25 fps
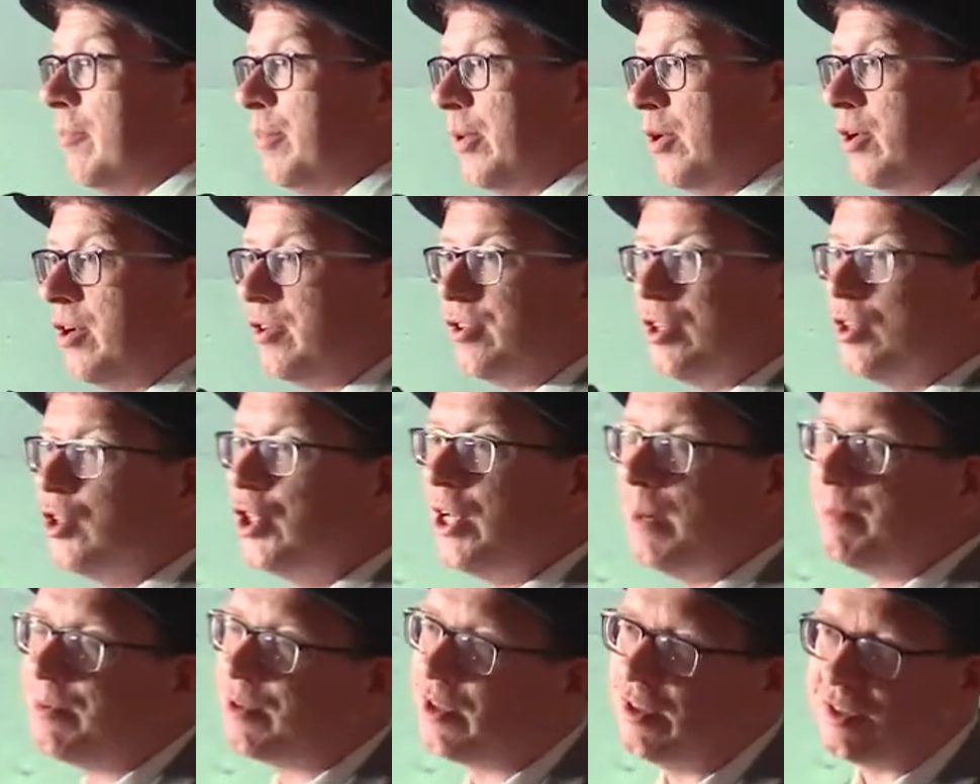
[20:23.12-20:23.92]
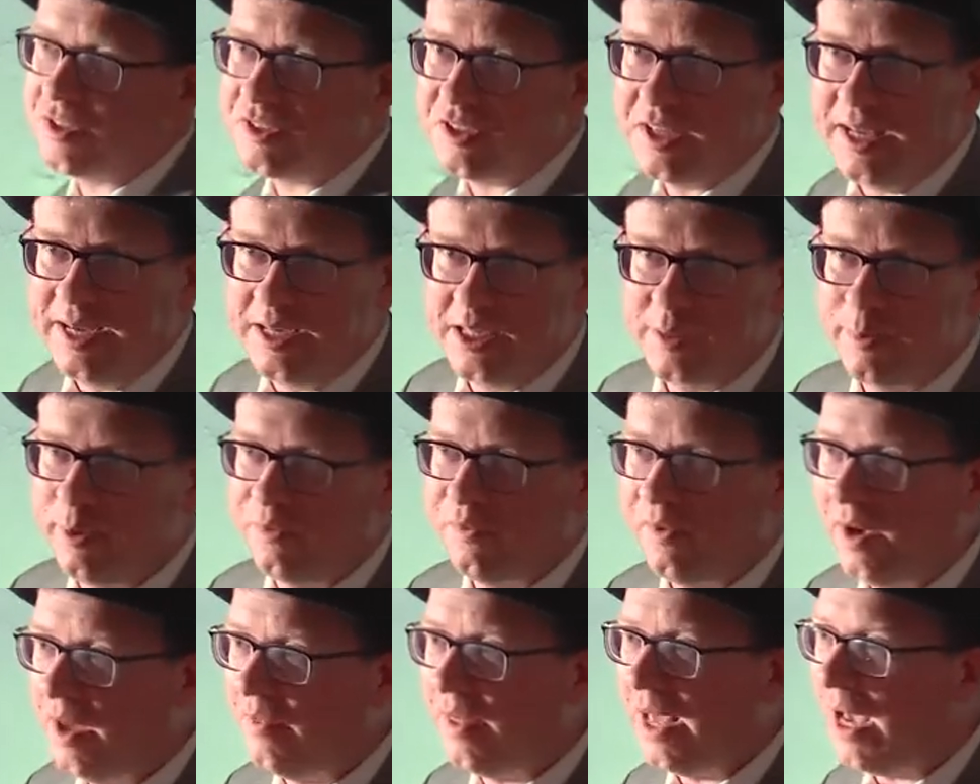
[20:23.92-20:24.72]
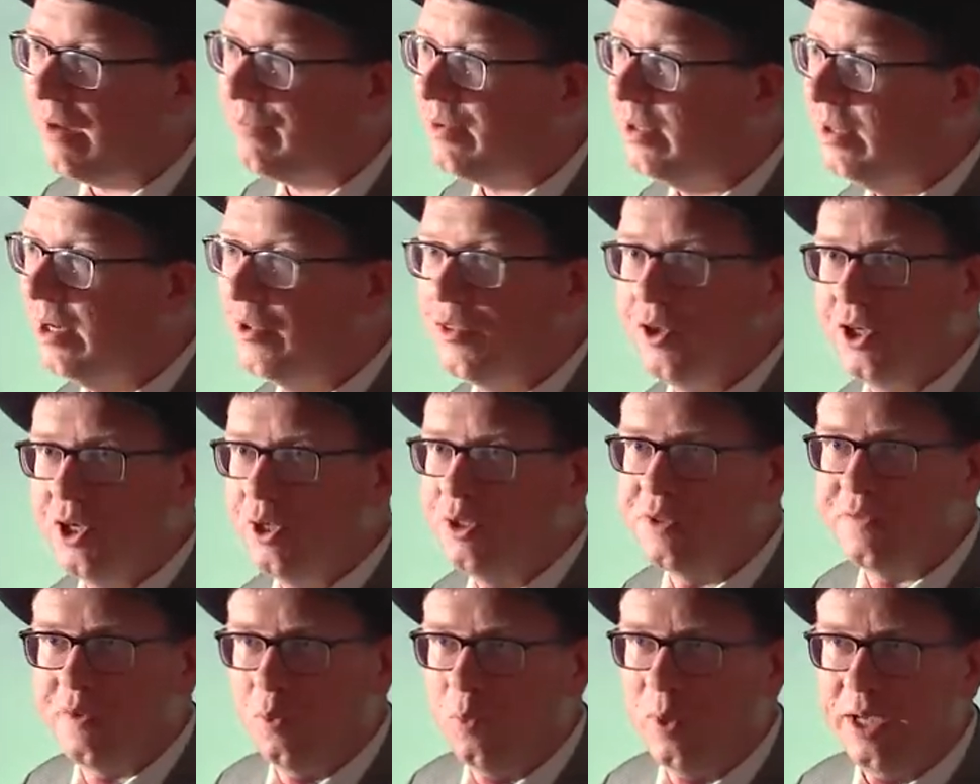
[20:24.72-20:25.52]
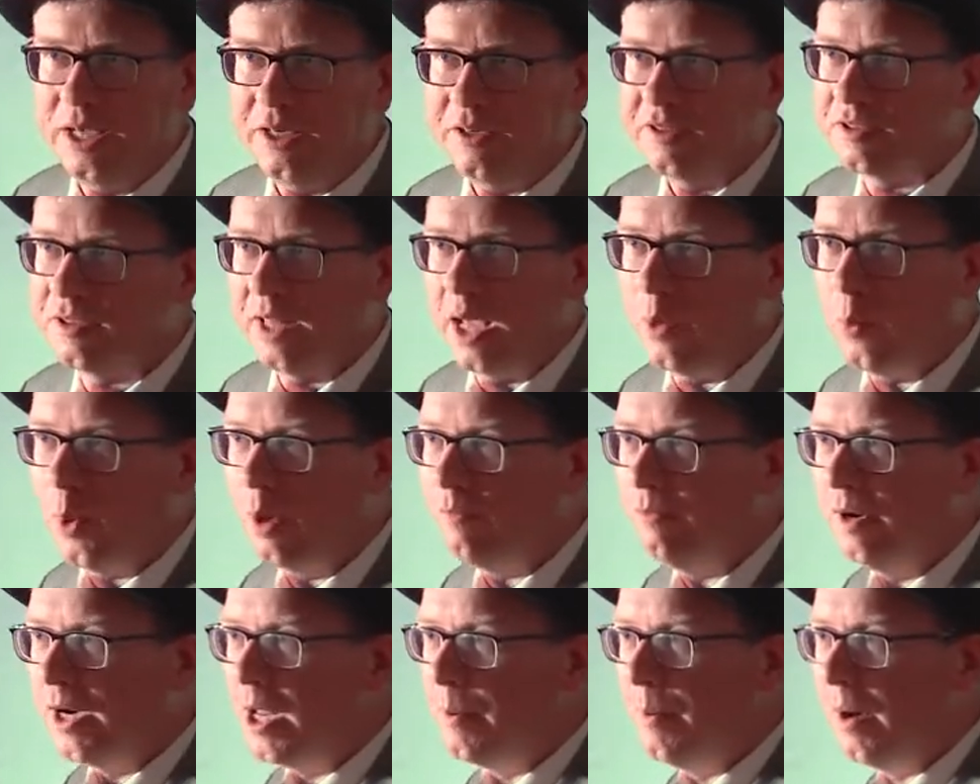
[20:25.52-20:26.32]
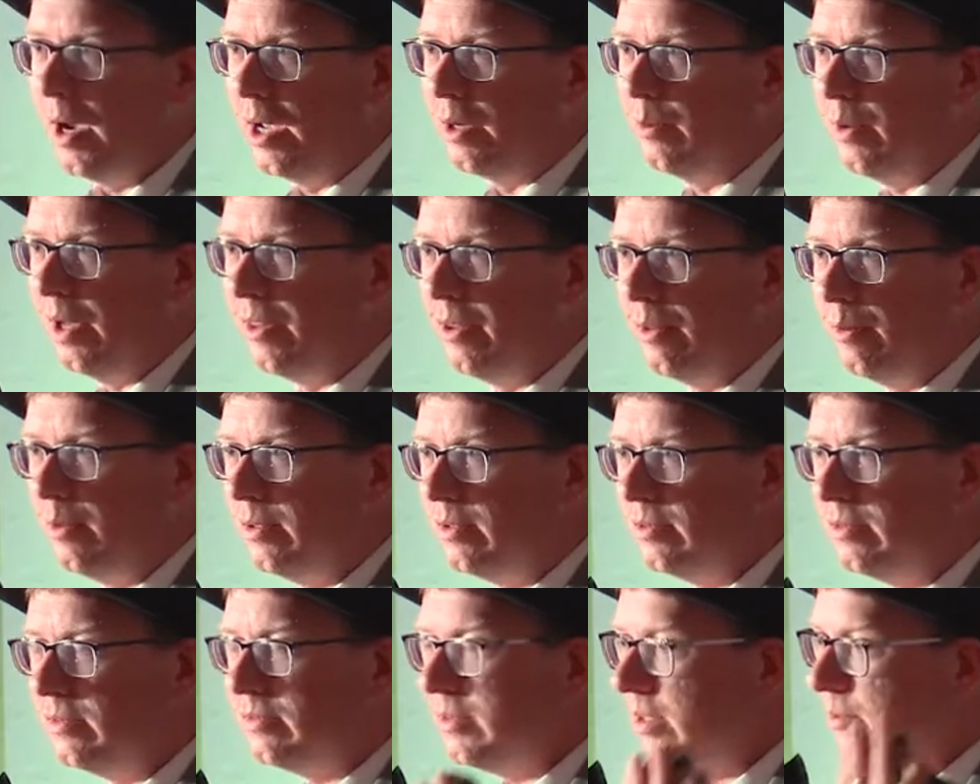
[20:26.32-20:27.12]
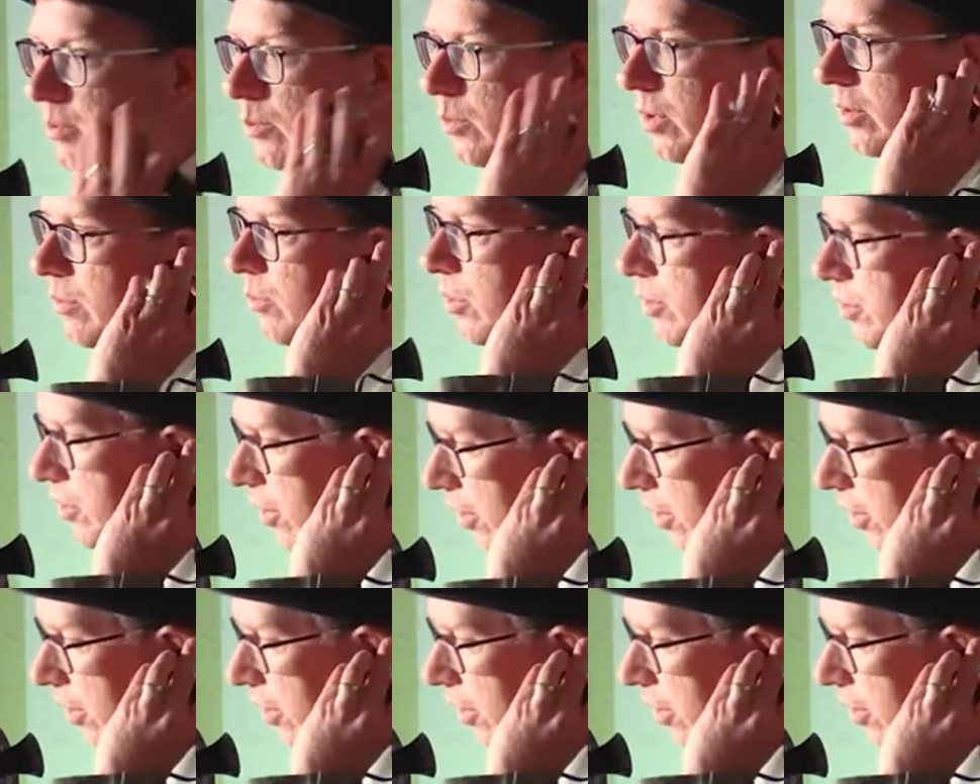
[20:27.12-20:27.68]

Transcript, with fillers: Because the ships at sea, to be fair, they haven't heard the news for weeks. They won't really mind whether what, what, what's